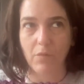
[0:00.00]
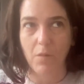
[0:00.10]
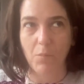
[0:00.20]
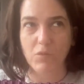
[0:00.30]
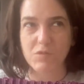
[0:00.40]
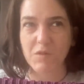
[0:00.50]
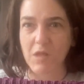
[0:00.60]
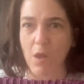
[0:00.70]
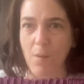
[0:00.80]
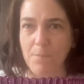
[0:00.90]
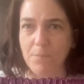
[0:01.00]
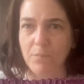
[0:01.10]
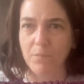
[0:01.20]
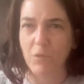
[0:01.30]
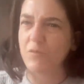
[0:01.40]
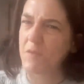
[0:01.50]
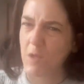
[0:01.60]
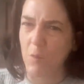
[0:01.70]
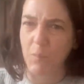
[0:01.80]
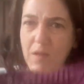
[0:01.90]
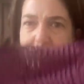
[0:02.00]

bottom of the armpits,